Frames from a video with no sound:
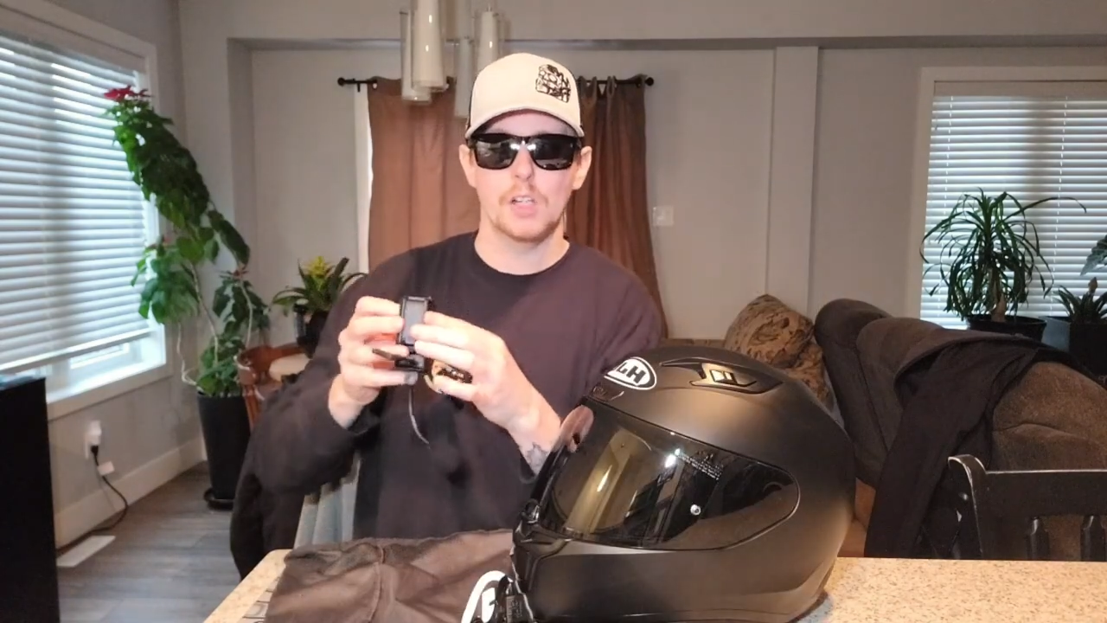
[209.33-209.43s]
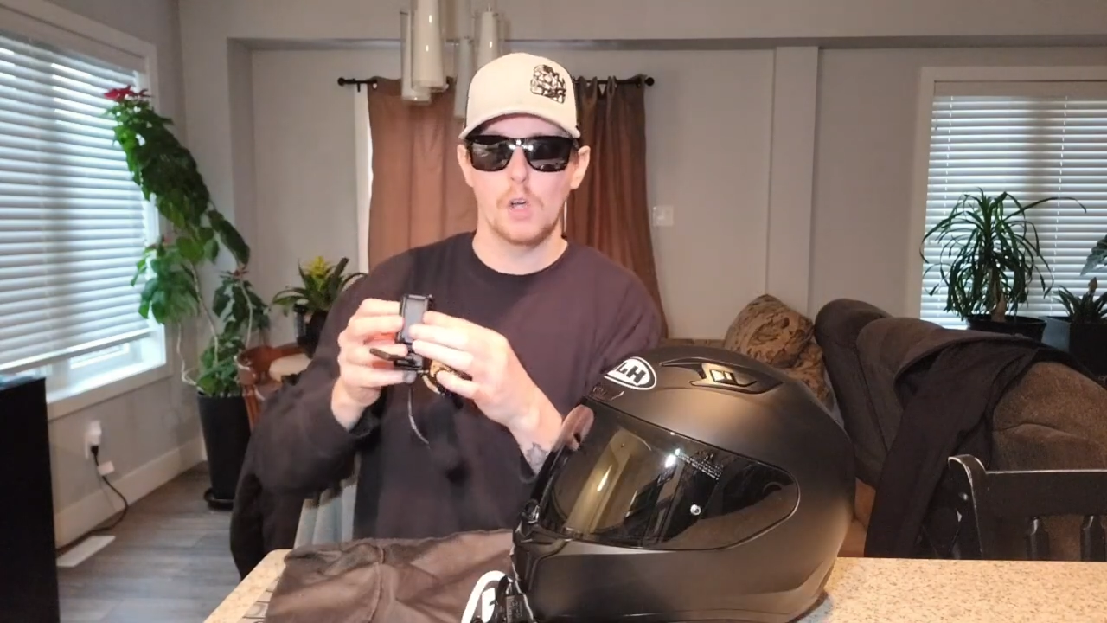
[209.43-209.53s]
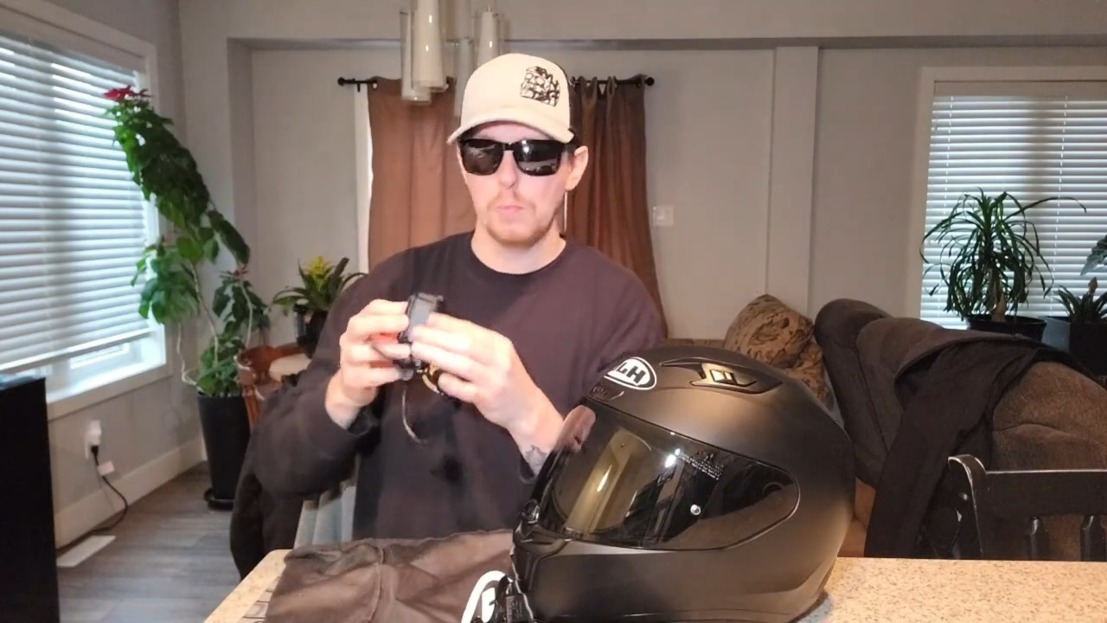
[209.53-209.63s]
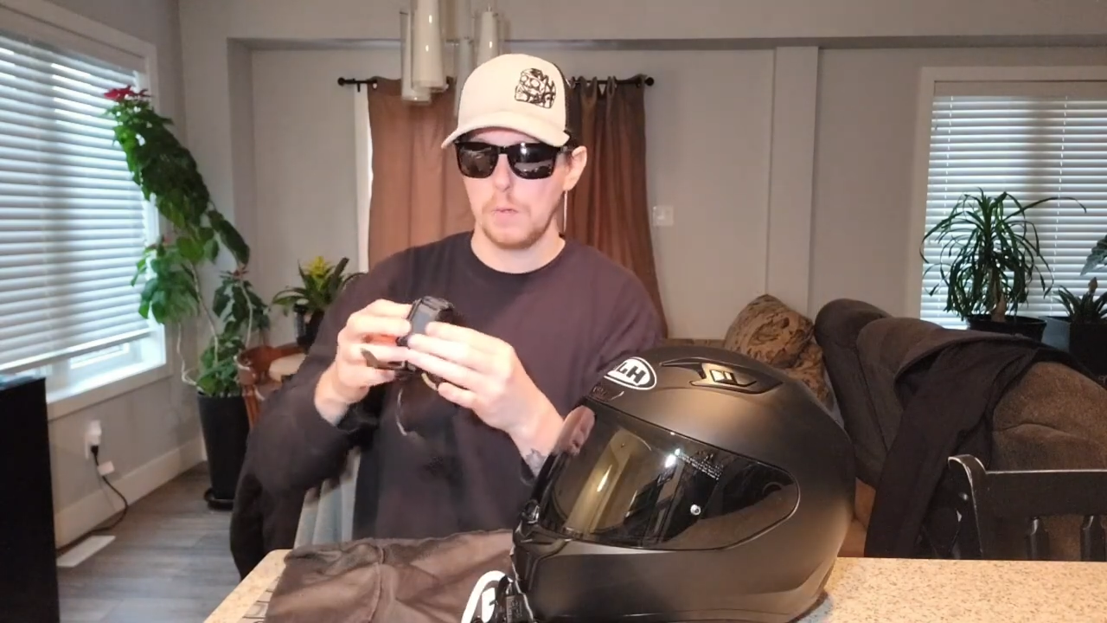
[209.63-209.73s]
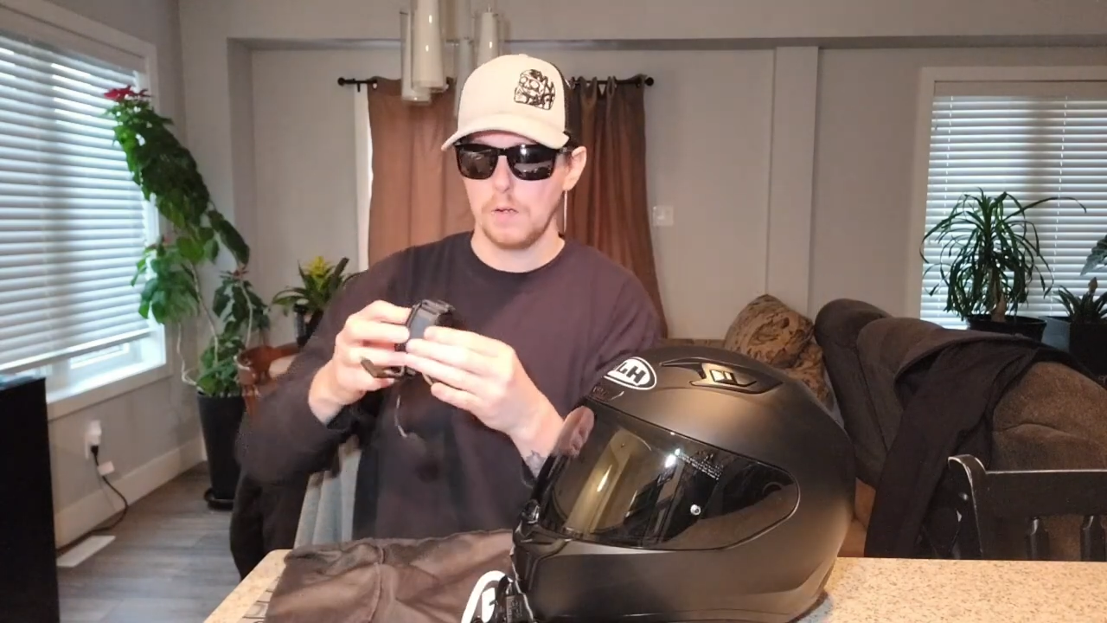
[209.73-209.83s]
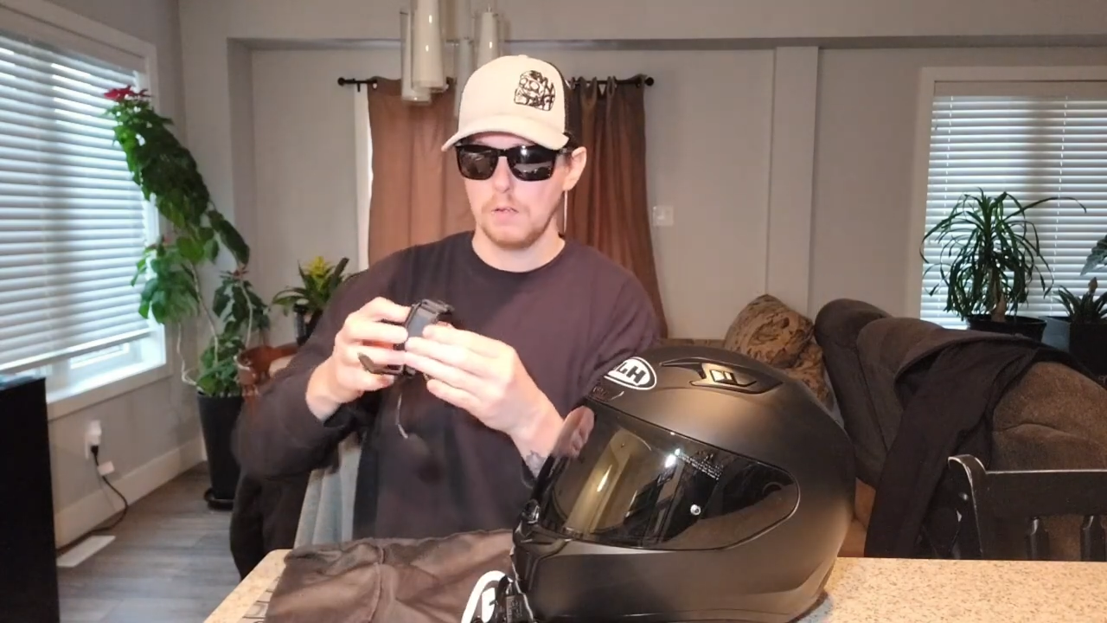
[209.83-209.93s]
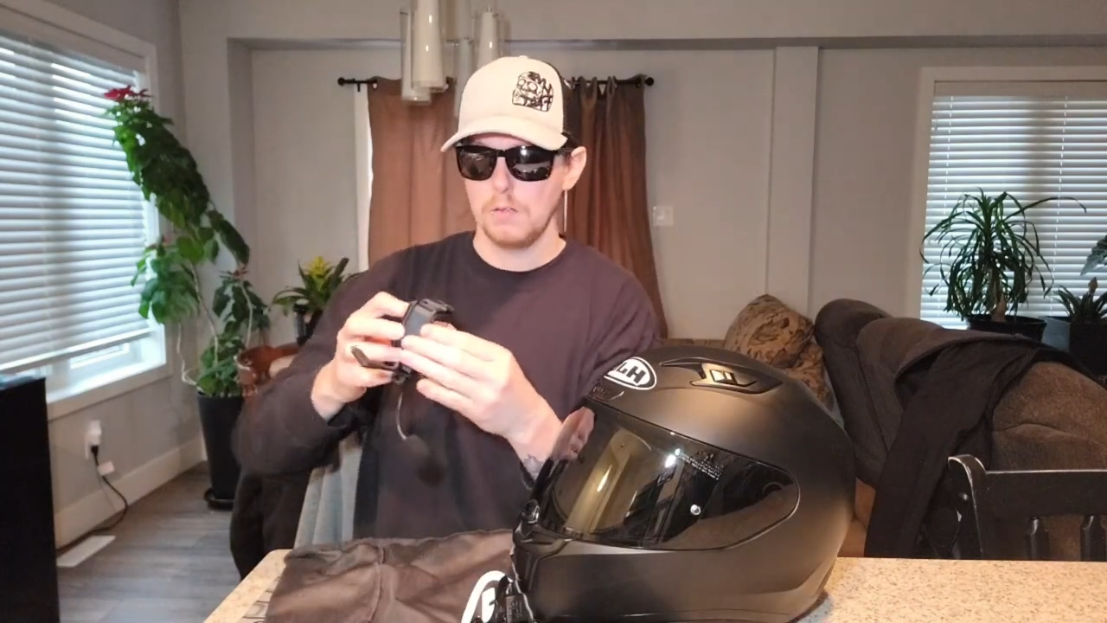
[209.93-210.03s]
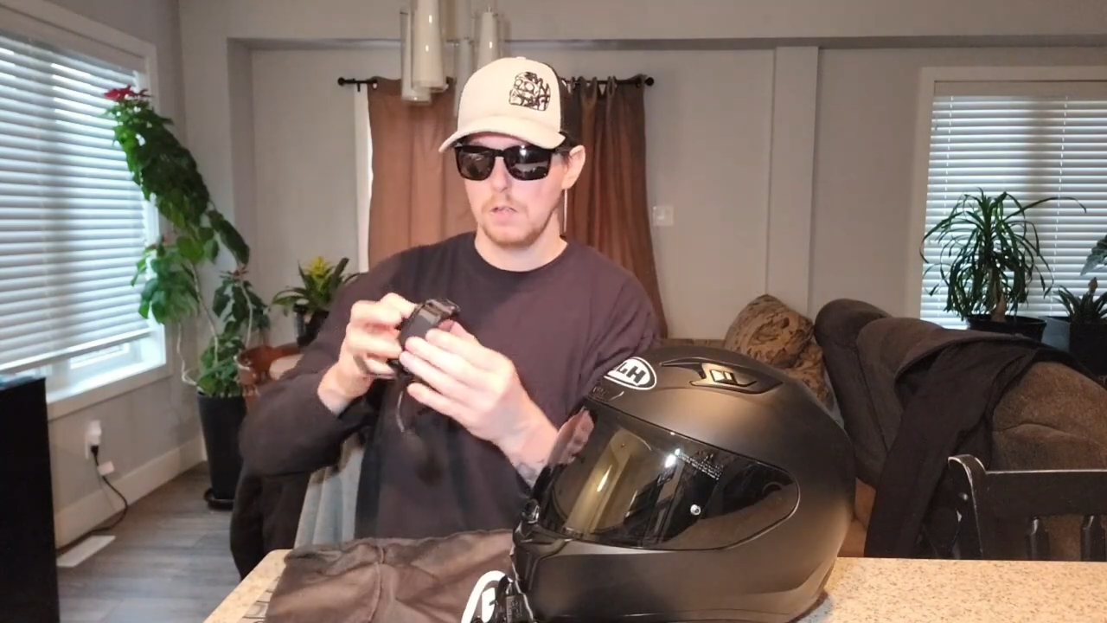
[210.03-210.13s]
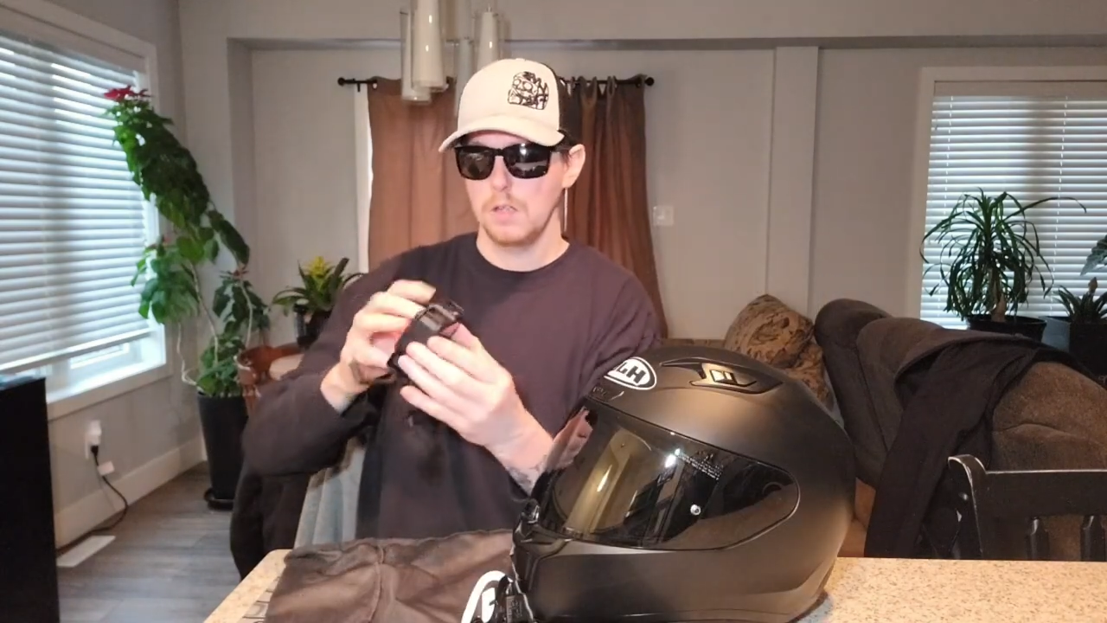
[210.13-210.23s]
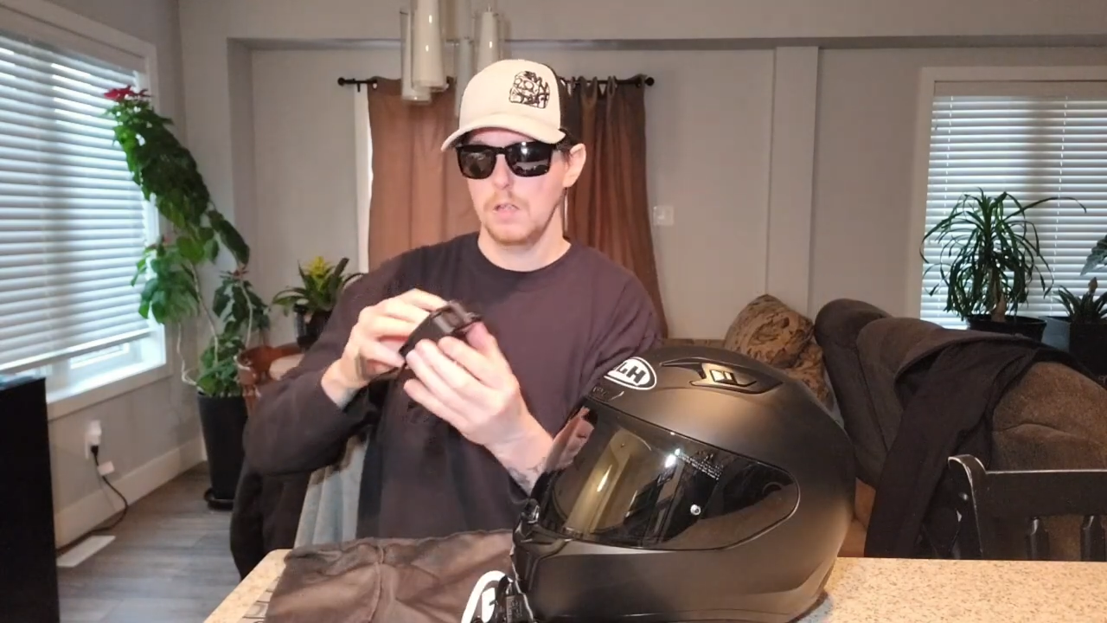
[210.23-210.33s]

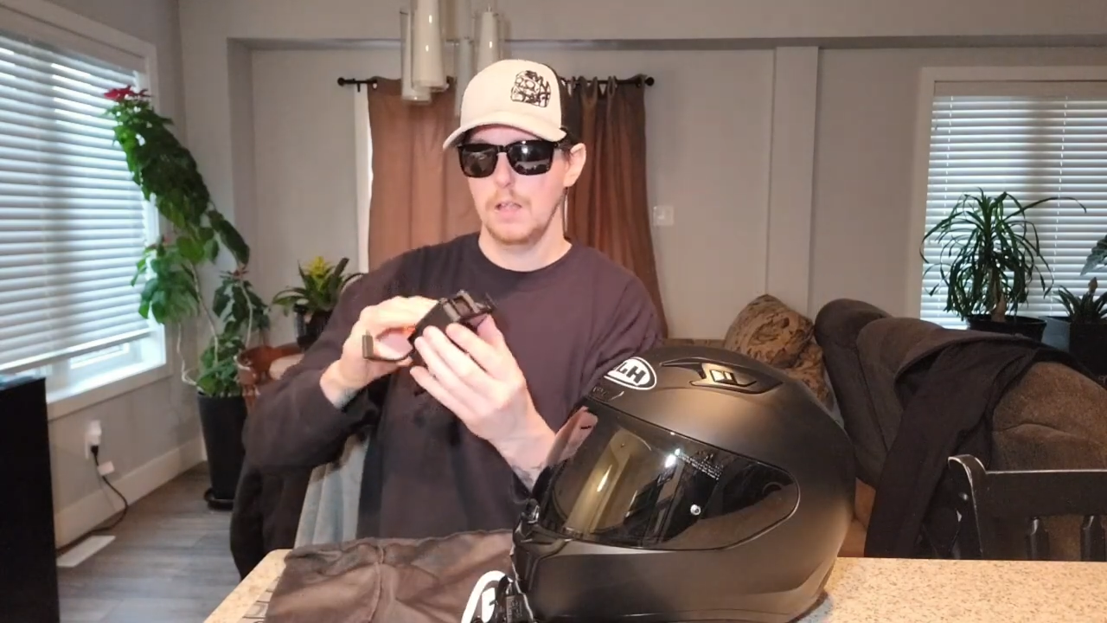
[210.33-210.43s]
GoPro